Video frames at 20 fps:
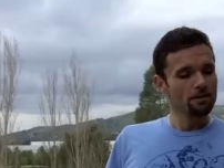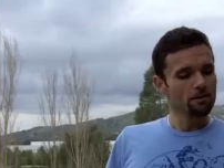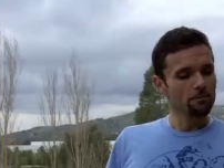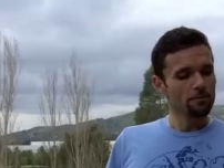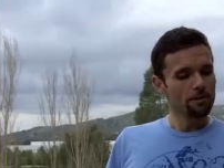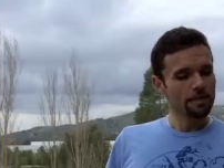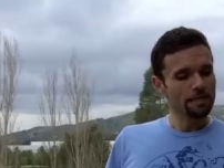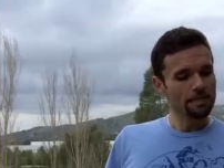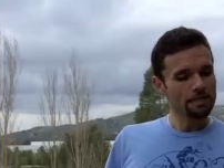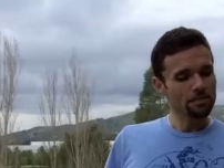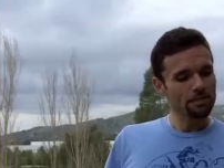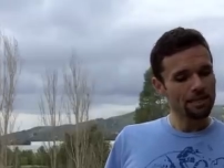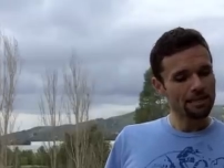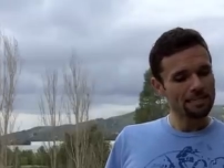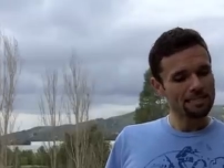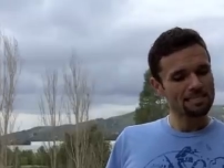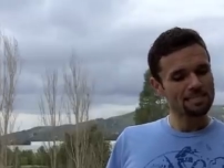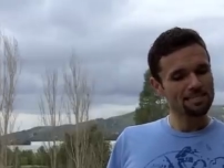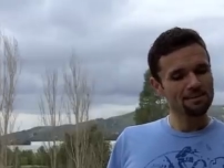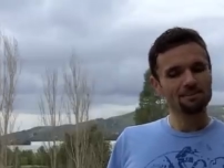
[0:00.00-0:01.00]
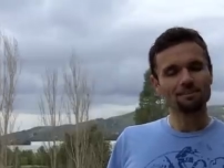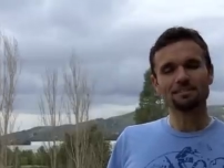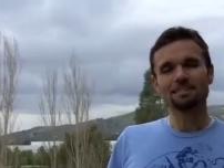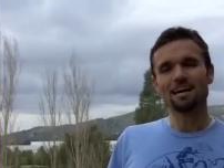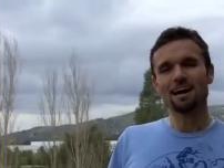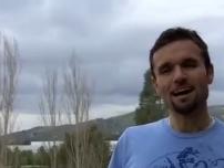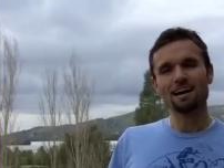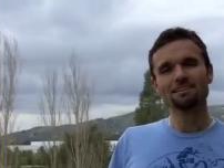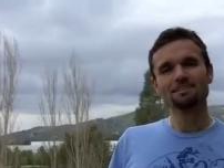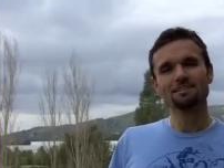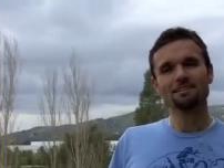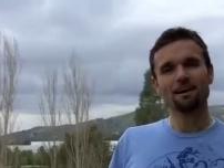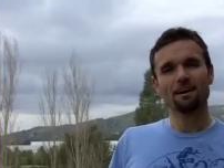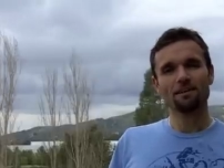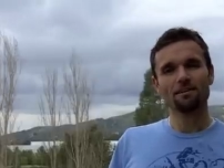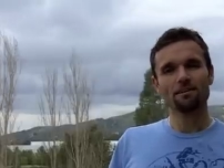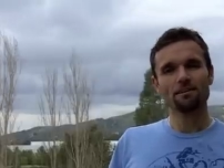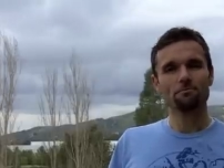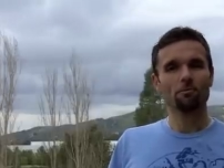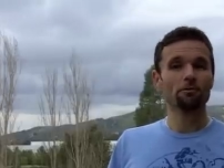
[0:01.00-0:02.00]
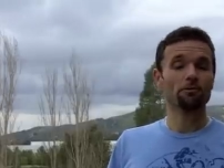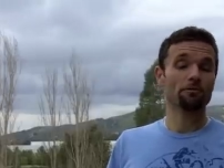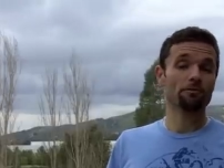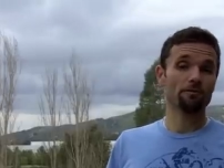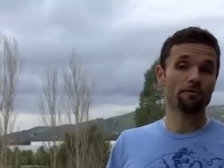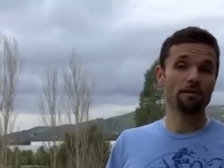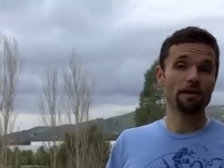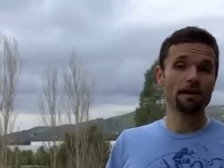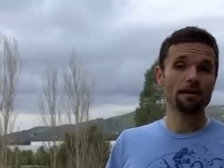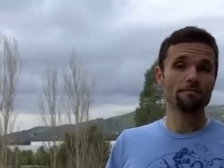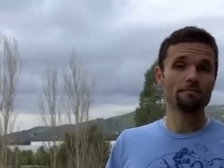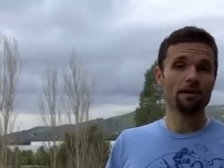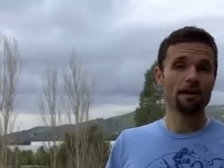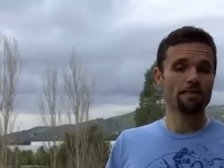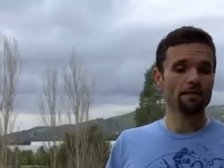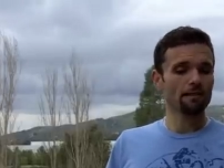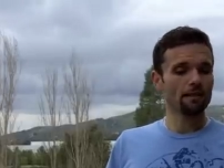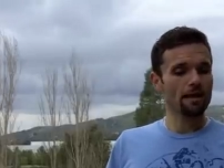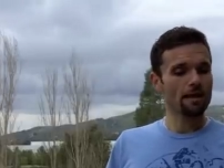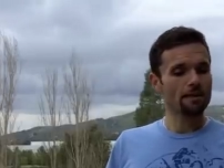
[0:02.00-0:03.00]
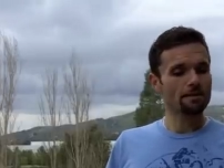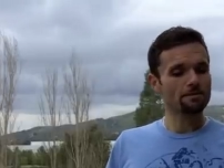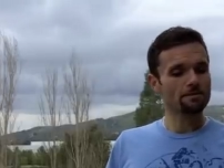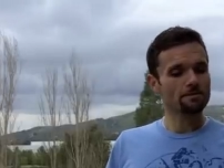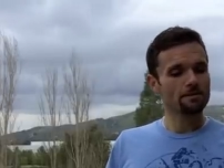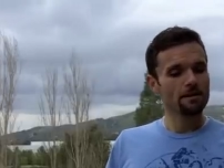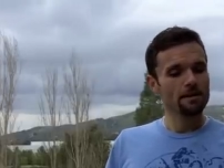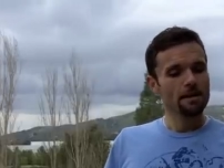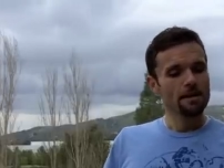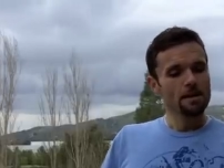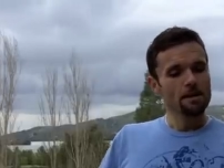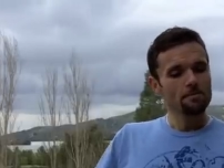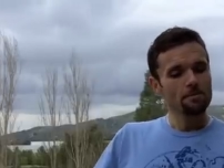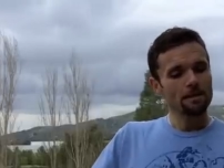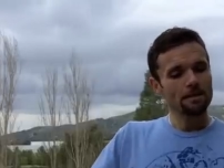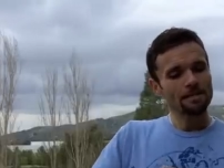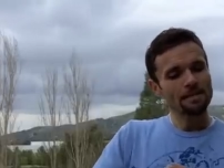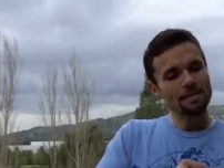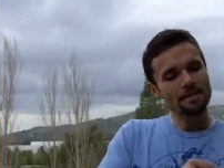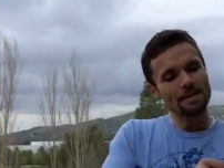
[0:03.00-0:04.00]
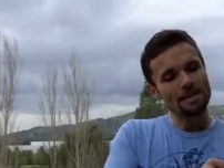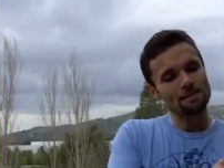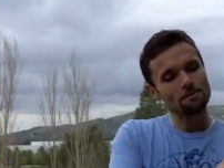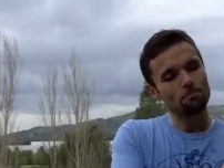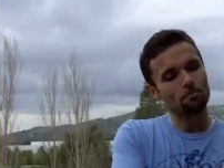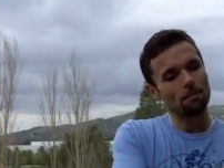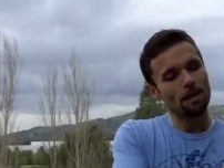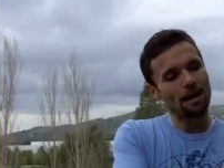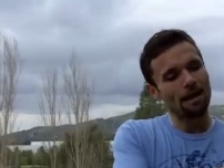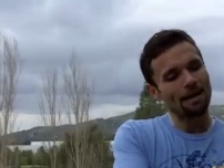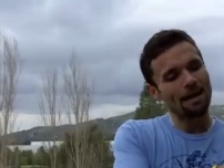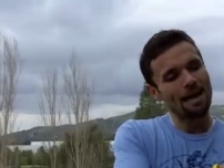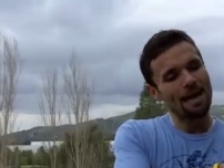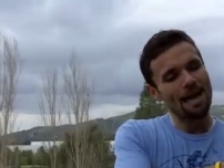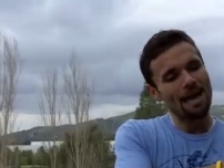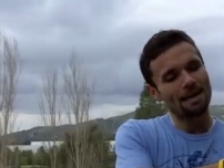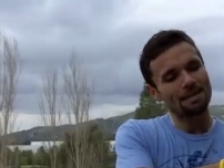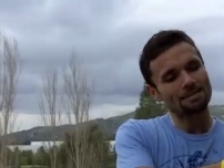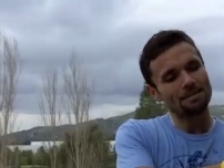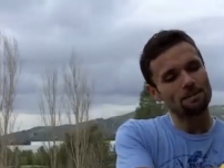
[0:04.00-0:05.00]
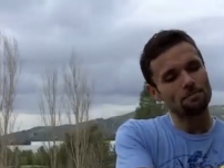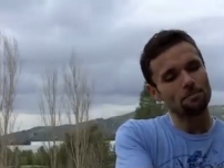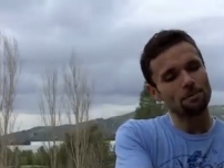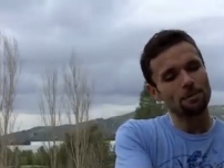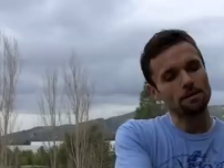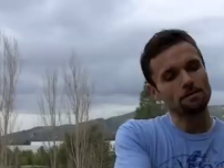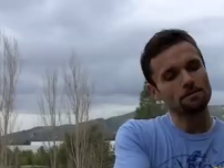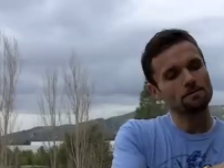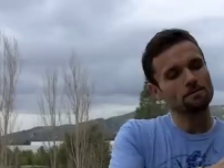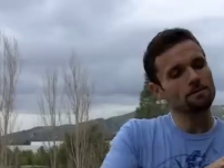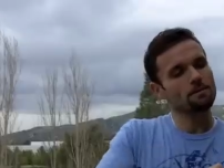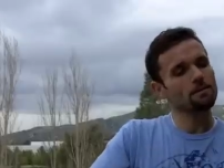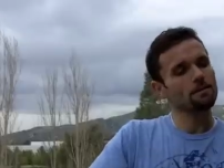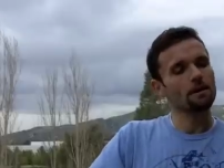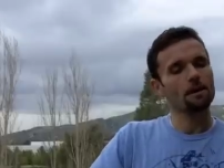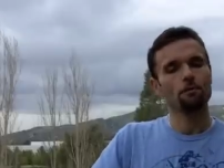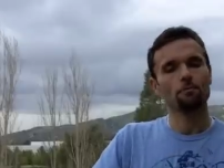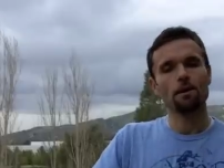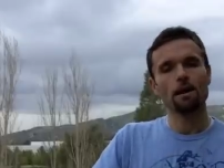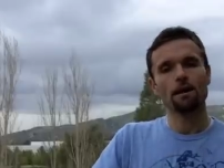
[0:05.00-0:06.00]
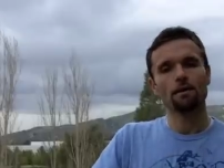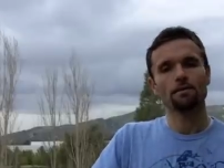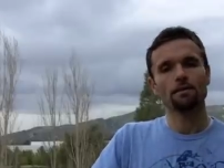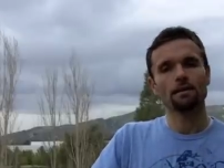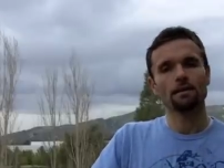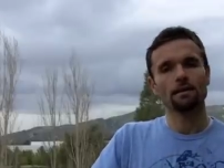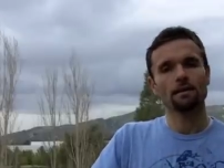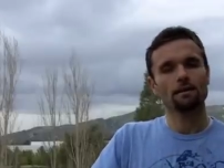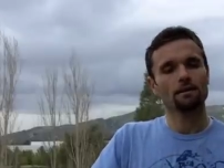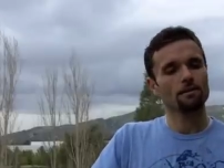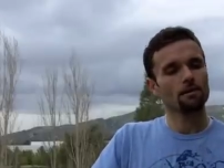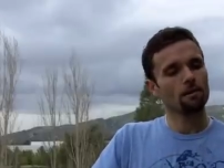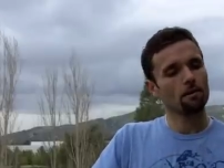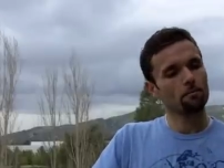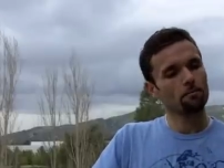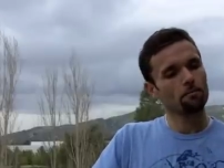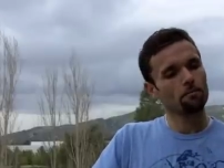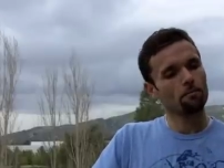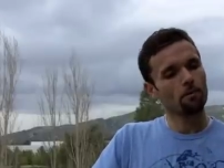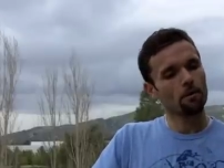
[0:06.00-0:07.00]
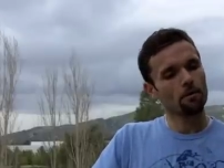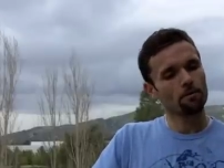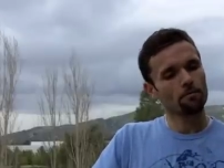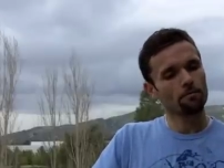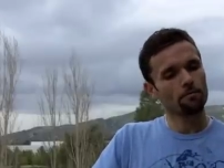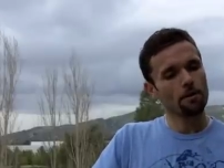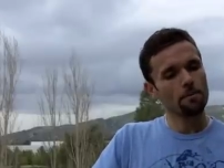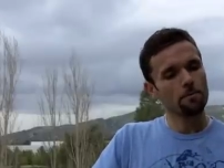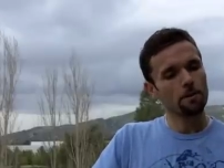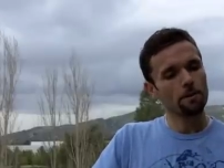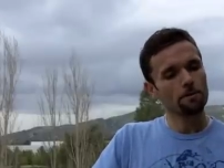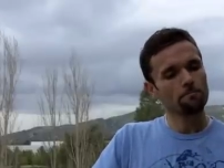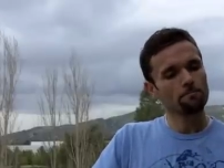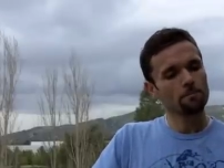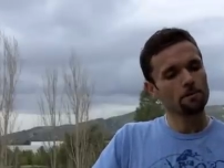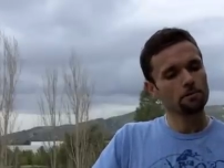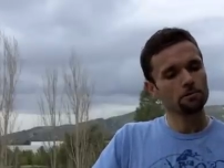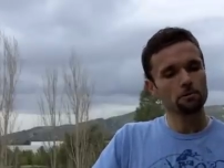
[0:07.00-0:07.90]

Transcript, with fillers: So what they did, you get still tons of color in both the frame and the lens, but they did a nice black accent piece around the uh, up part of the frame here.